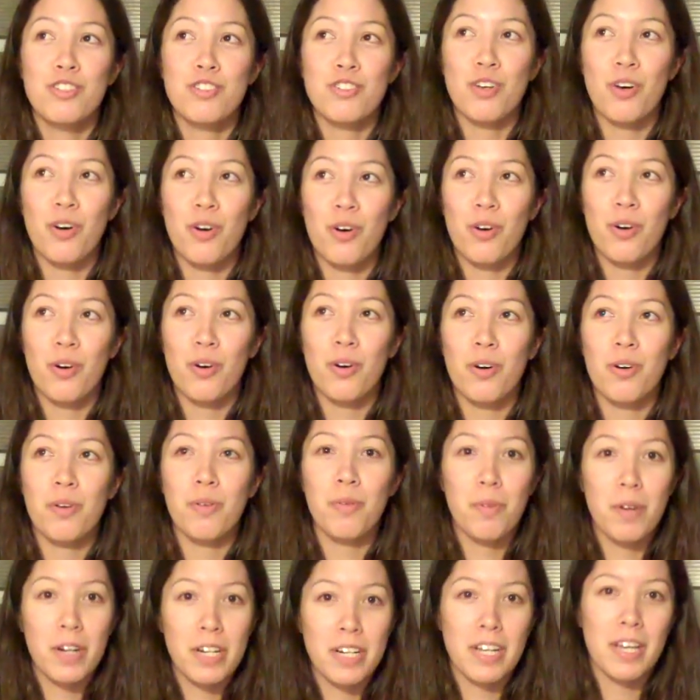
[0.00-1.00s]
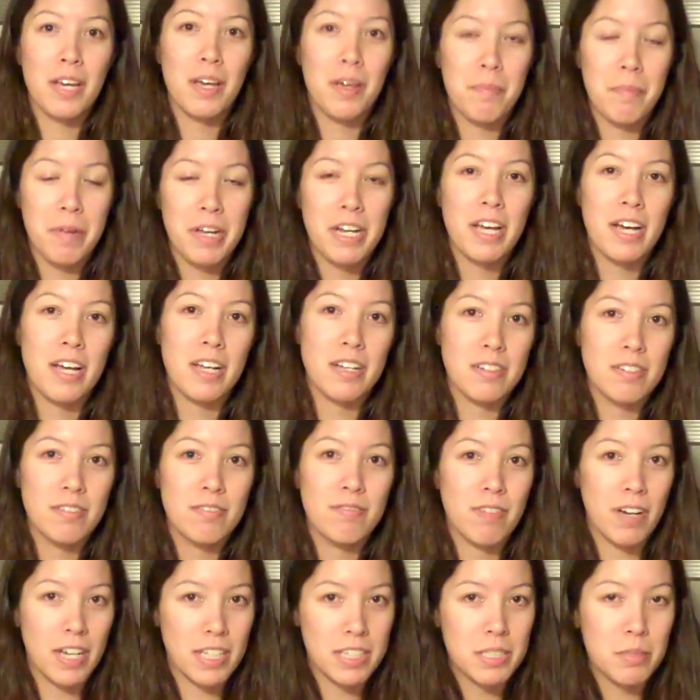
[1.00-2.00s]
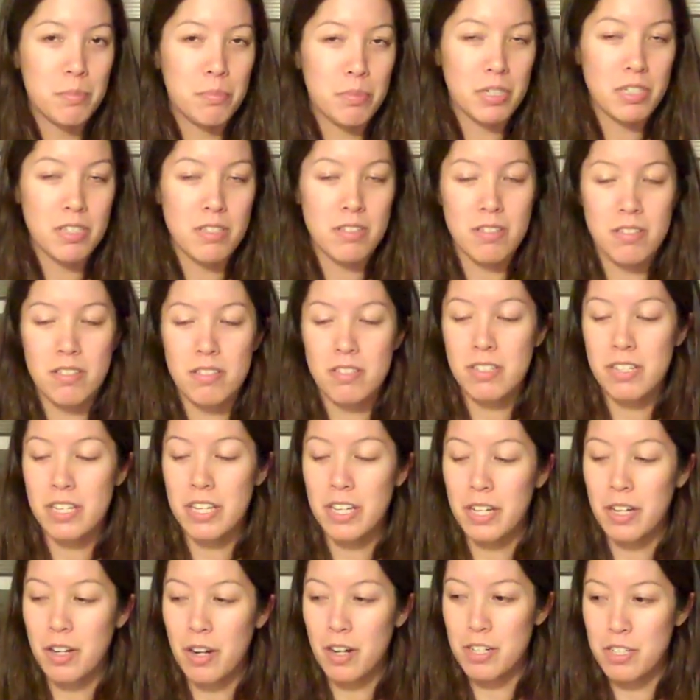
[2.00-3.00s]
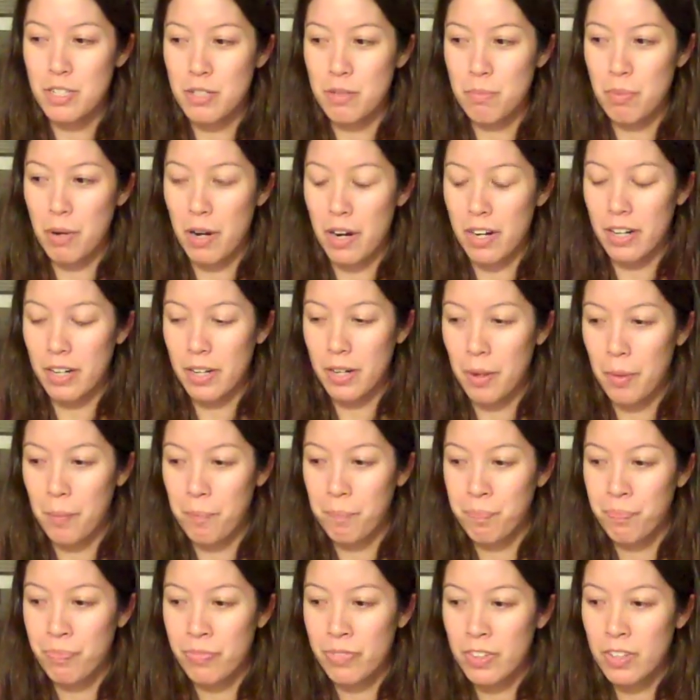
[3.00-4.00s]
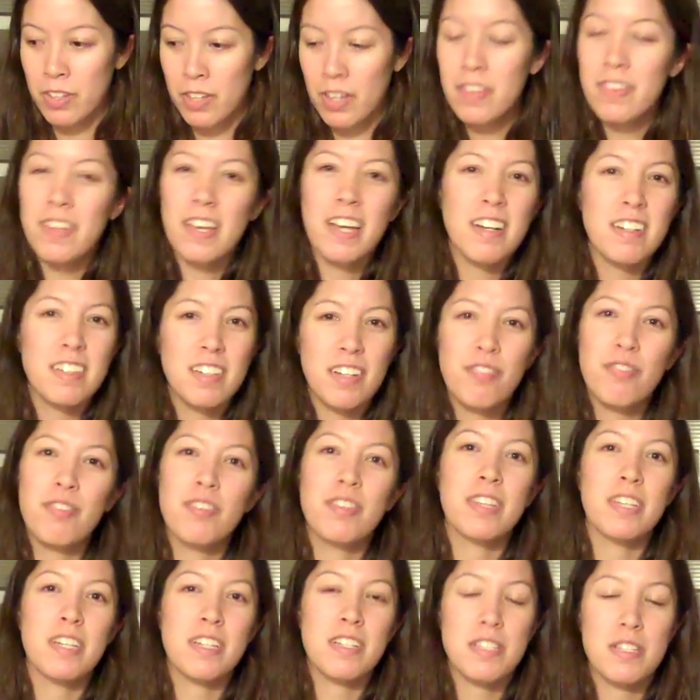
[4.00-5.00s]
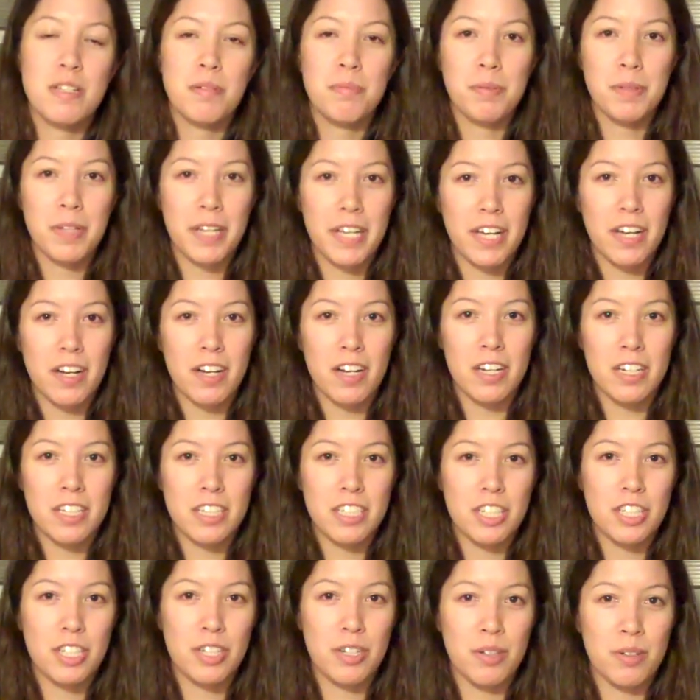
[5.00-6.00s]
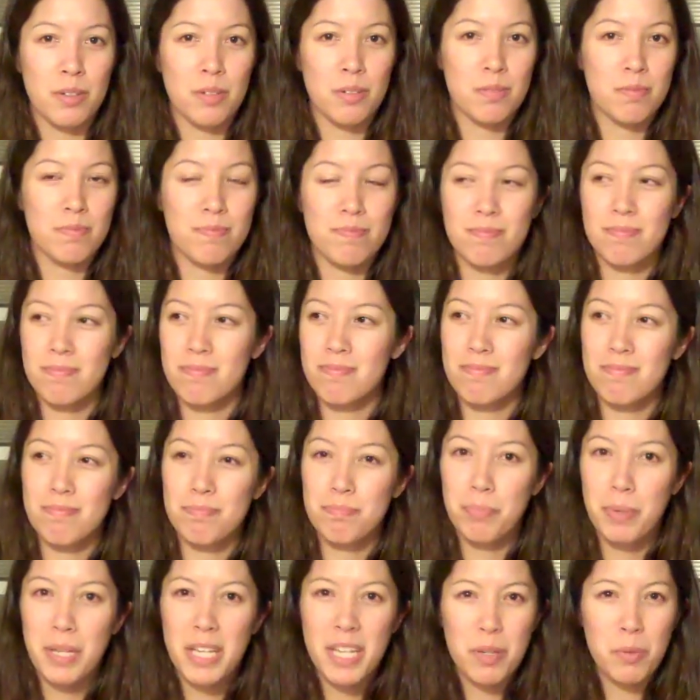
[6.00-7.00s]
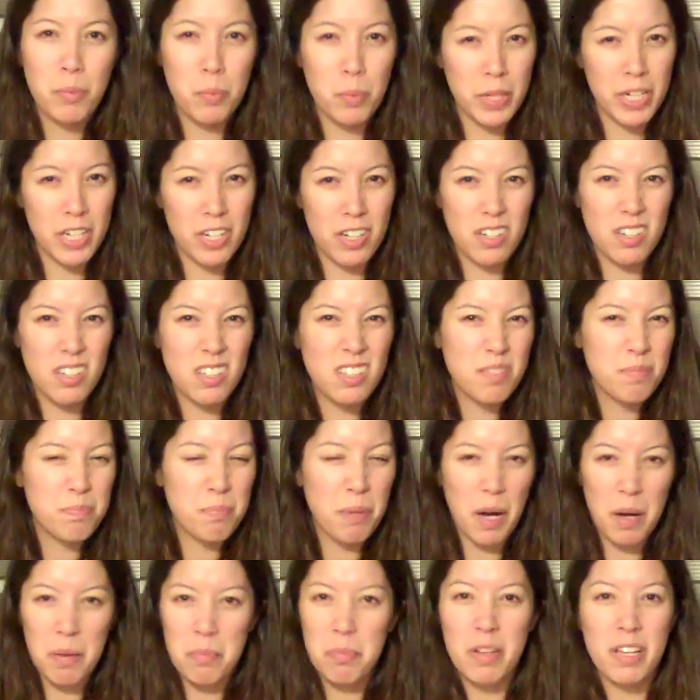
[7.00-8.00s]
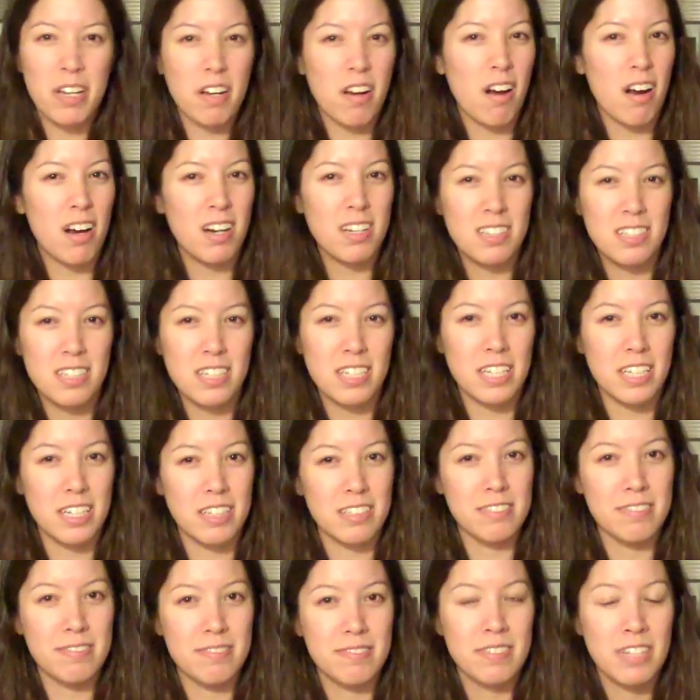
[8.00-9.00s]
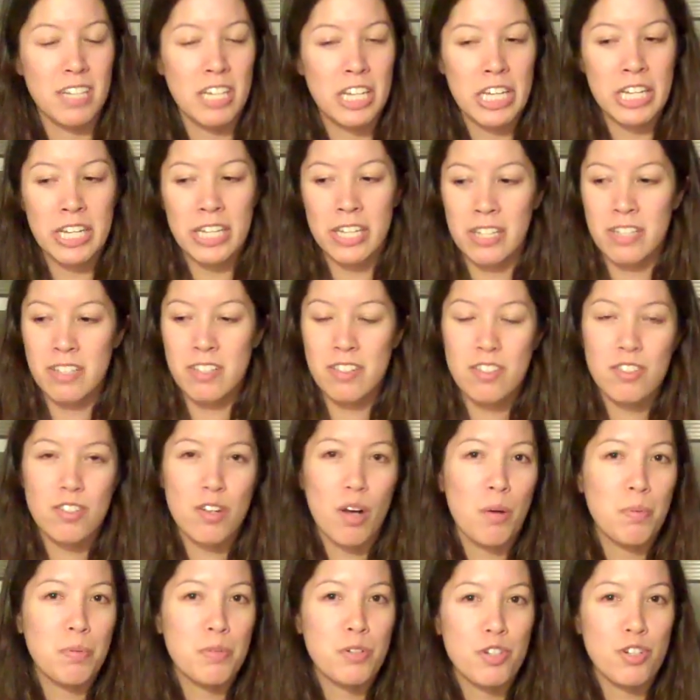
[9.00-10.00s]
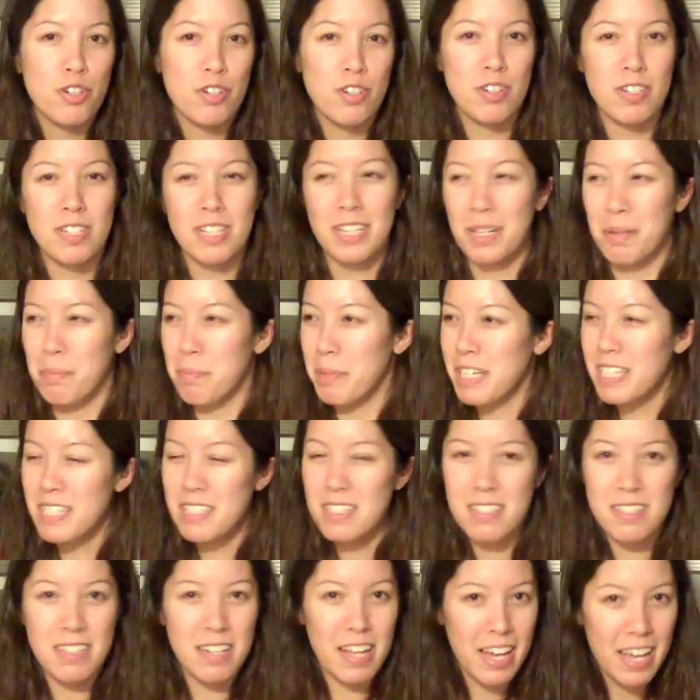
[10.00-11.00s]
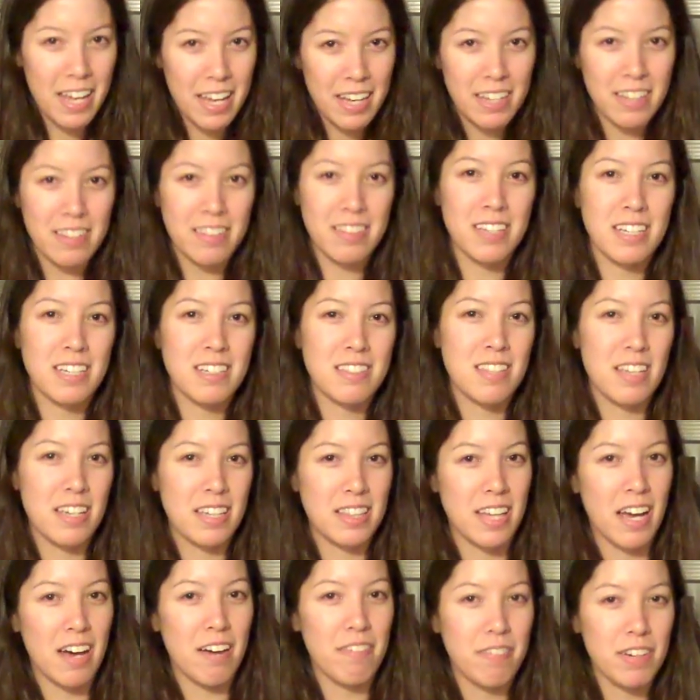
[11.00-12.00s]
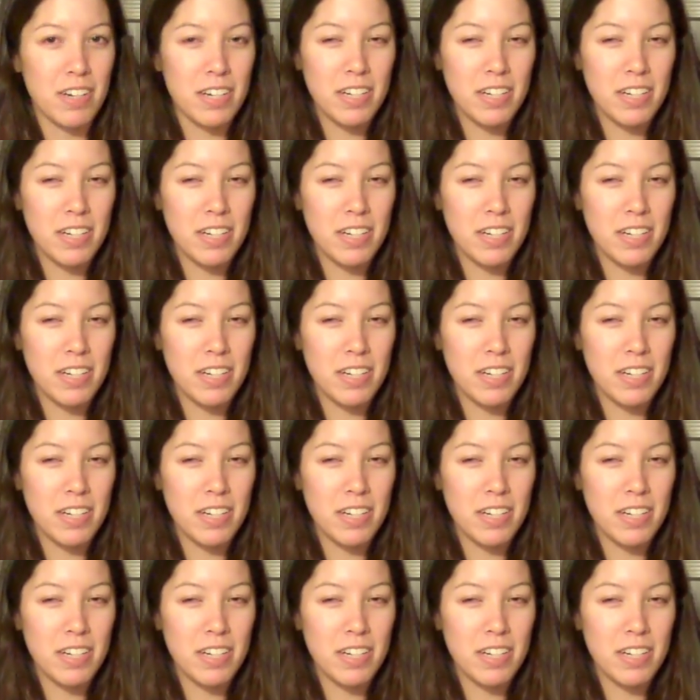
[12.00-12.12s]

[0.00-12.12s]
So one day my dad finally brings us to Kit Carson Park. And they had different things to play on, you know, big weird public art looking sculptures, like a big snake and things like that.